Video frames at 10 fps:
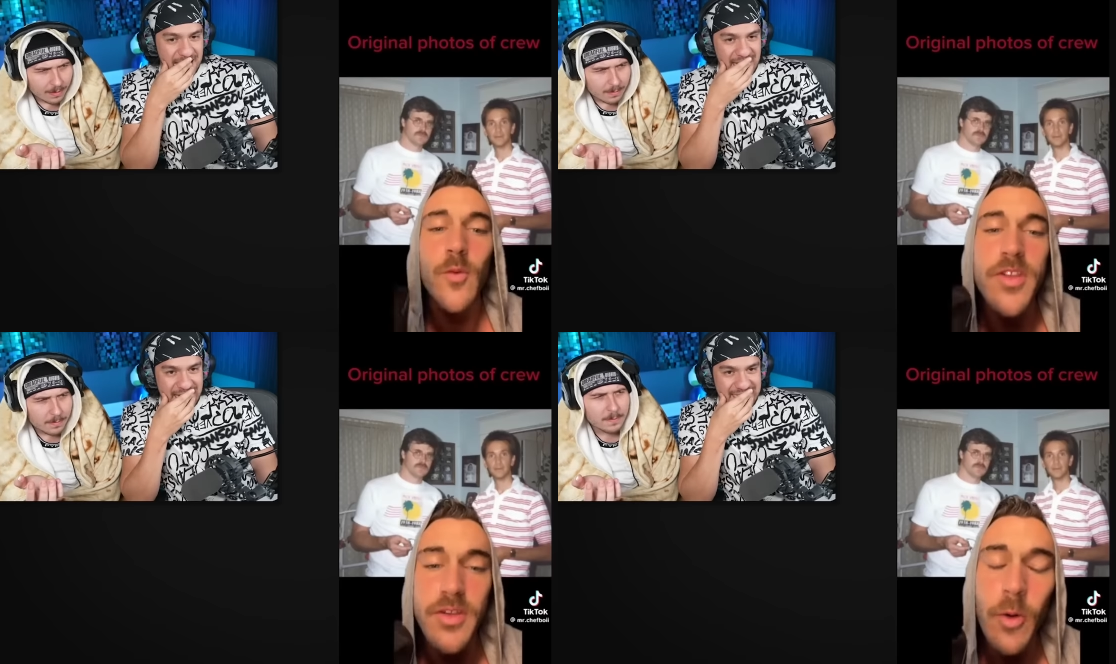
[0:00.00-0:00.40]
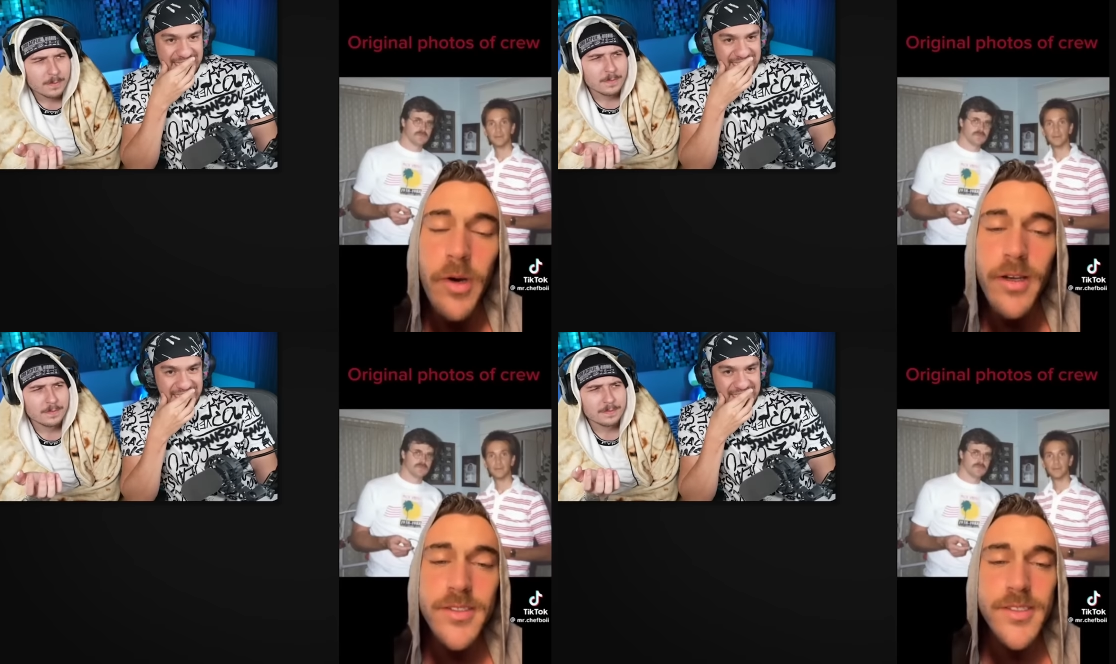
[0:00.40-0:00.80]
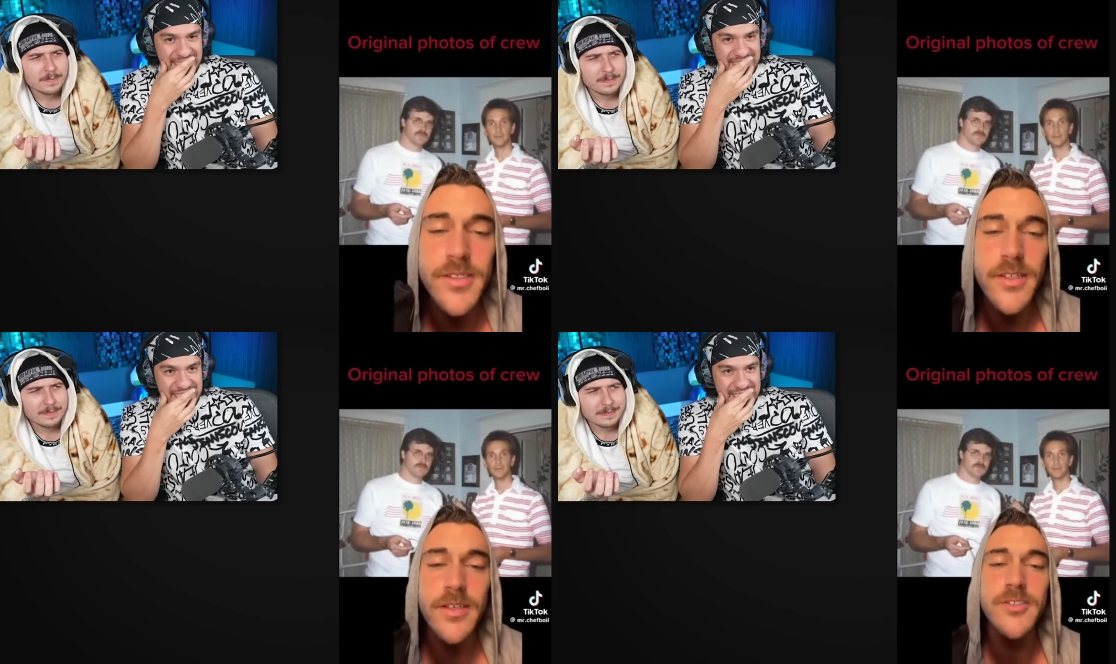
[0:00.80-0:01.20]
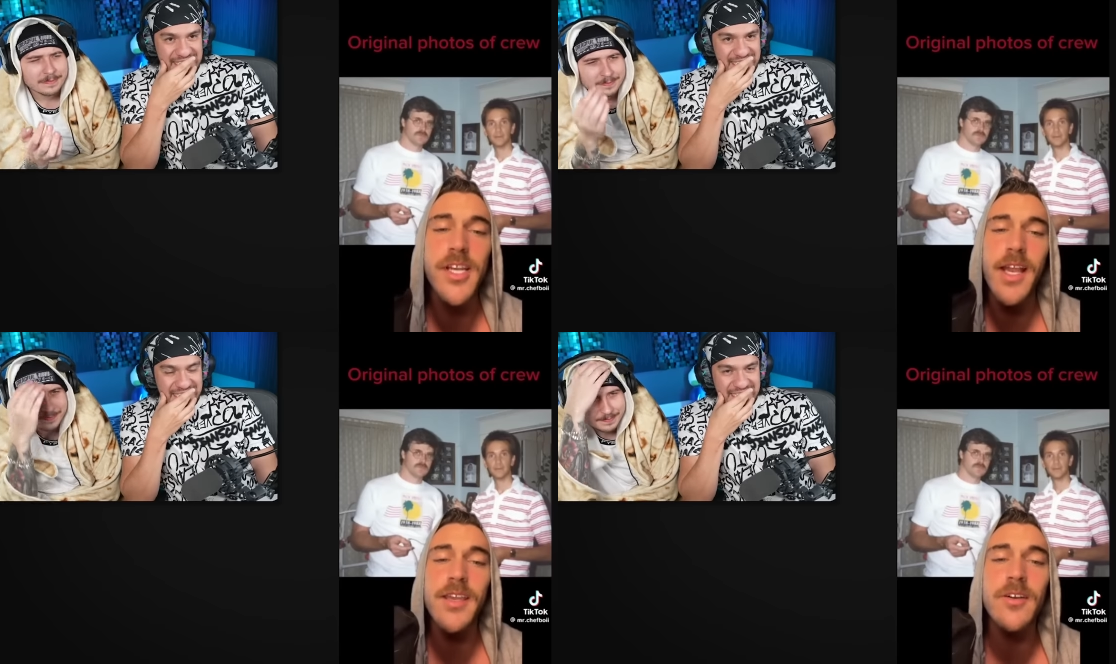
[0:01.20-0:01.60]
Speaker 1: With nowhere else to turn,
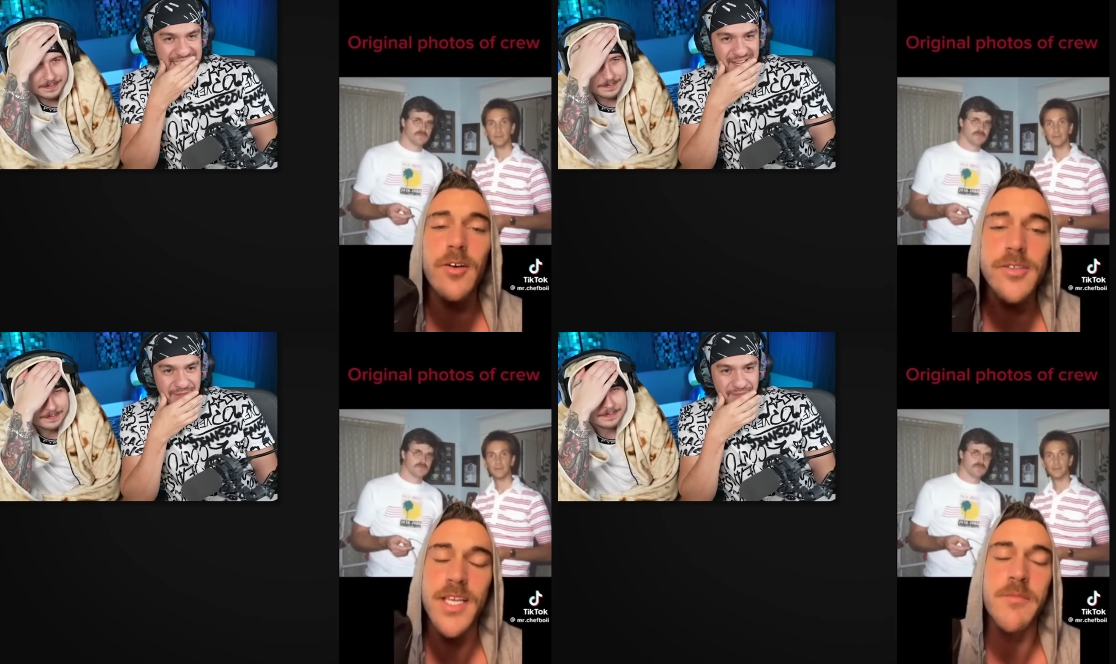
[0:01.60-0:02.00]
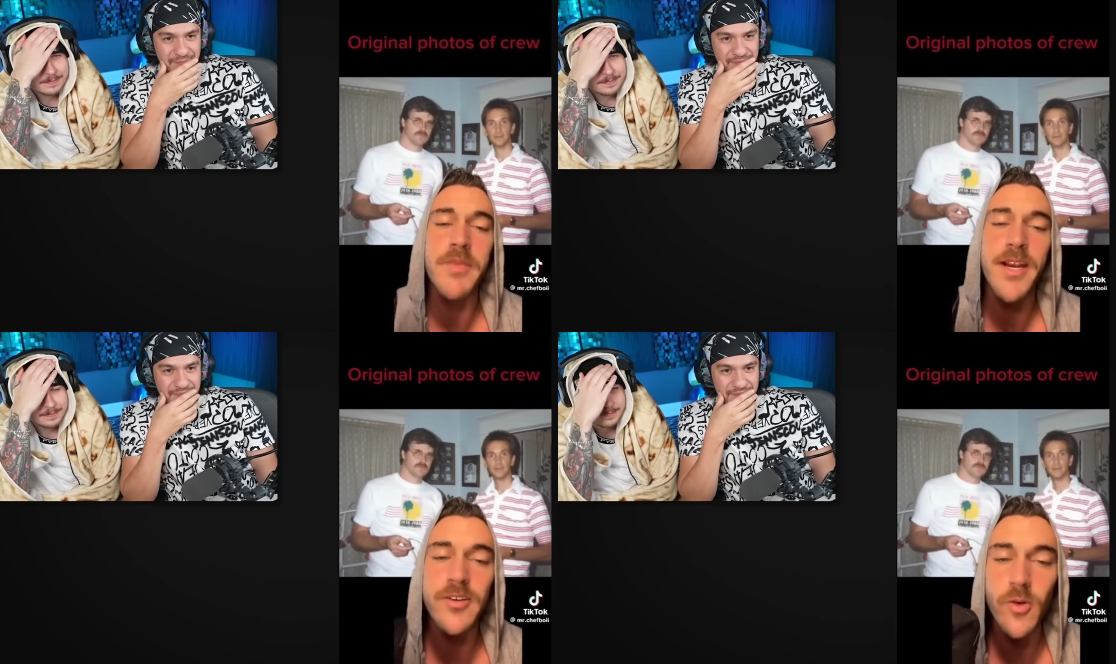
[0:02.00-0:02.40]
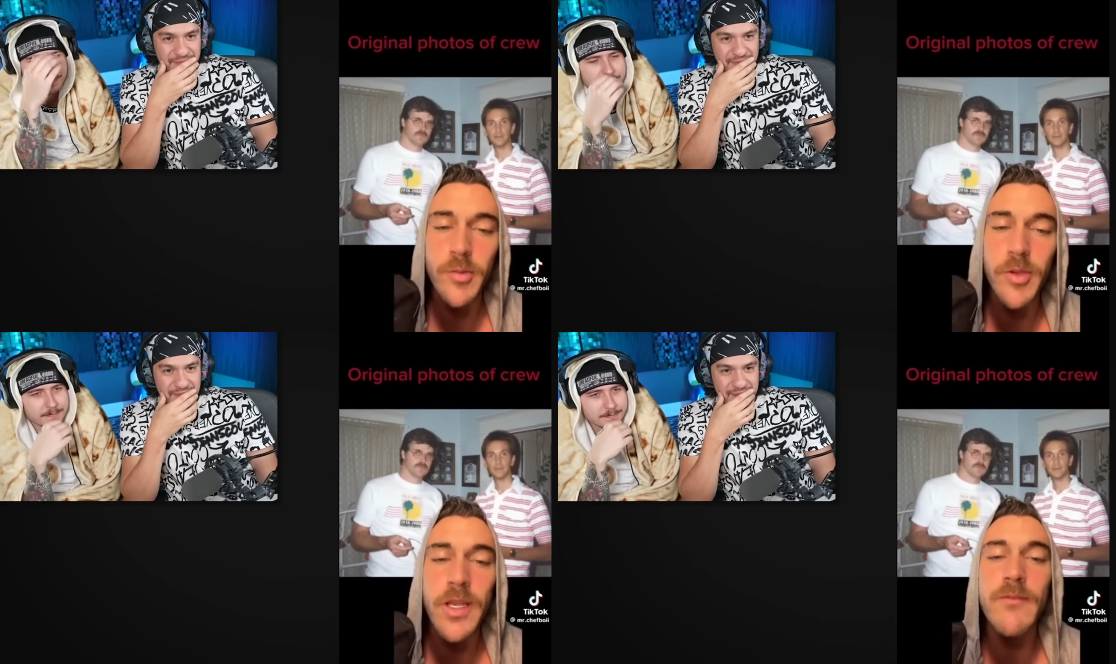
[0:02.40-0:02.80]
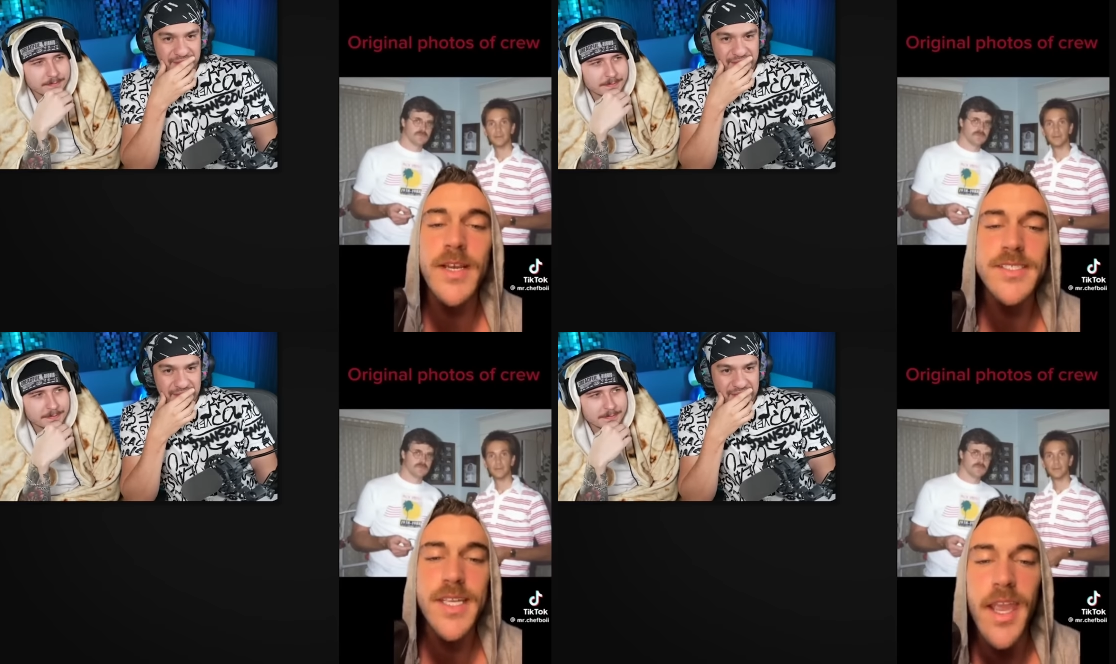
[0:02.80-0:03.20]
Jackie calls a paranormal
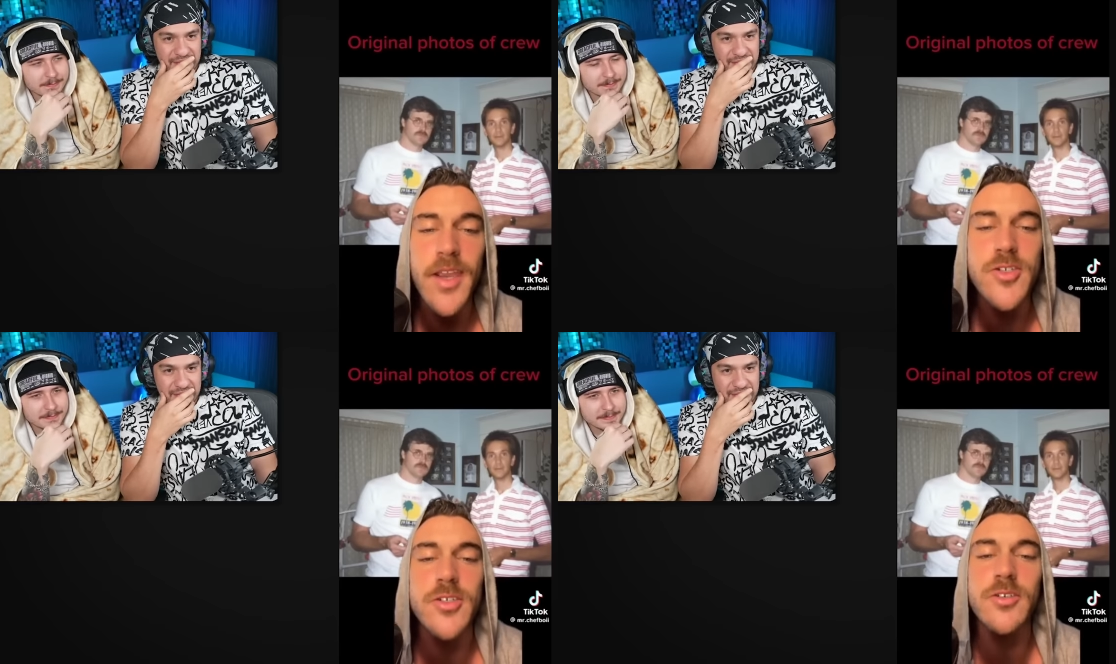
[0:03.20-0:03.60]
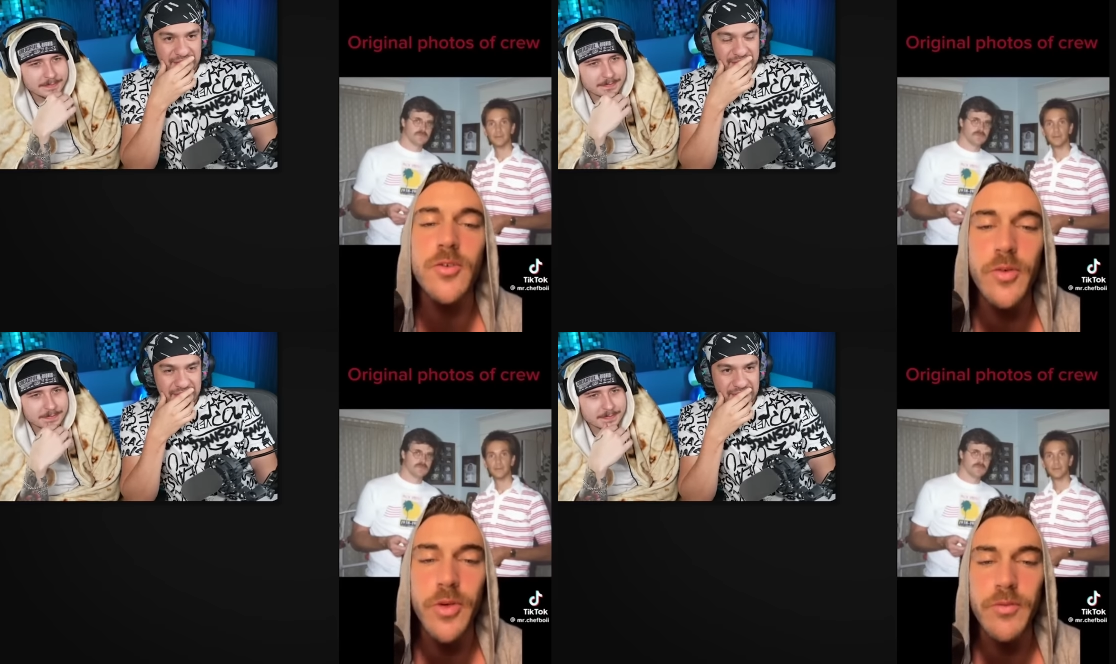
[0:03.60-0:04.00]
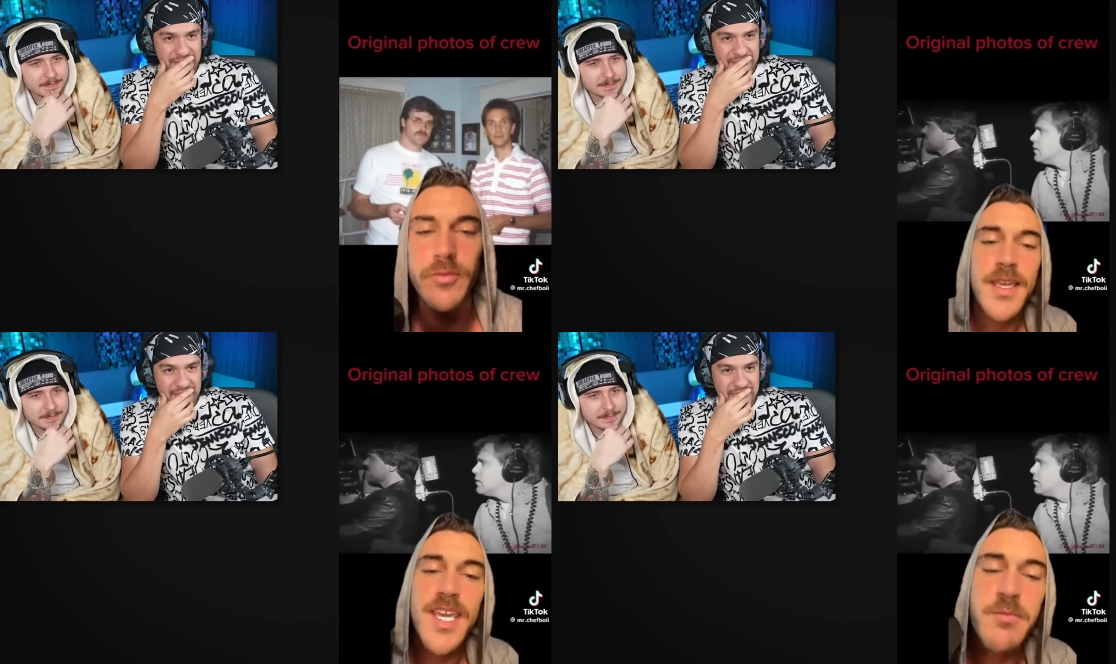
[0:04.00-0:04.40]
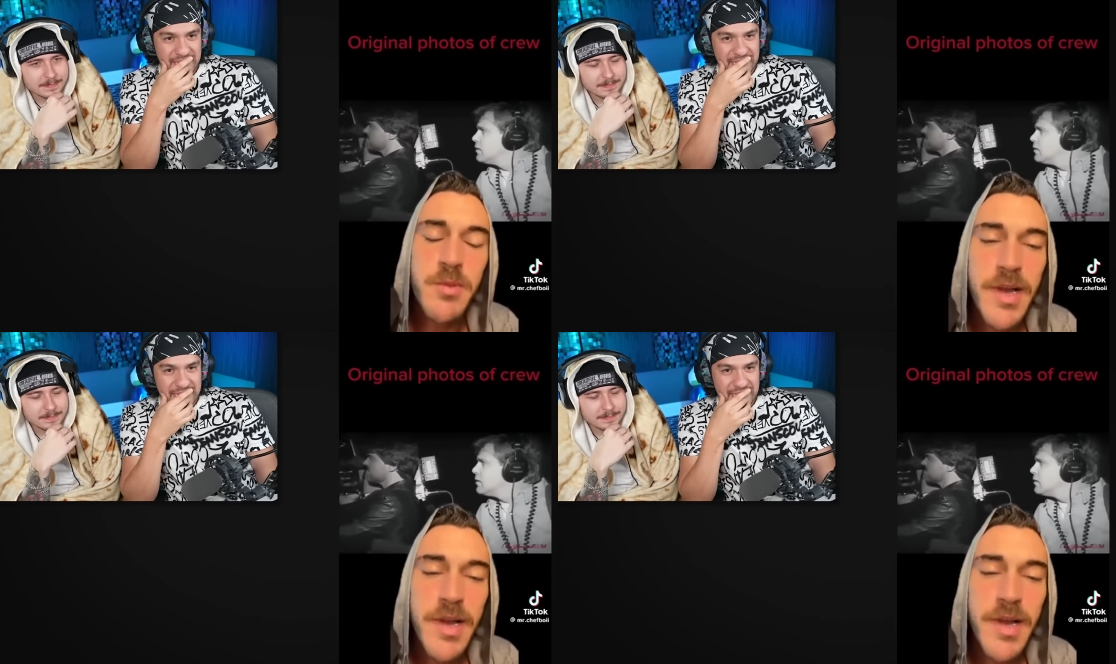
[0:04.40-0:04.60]
investigation crew. Keep in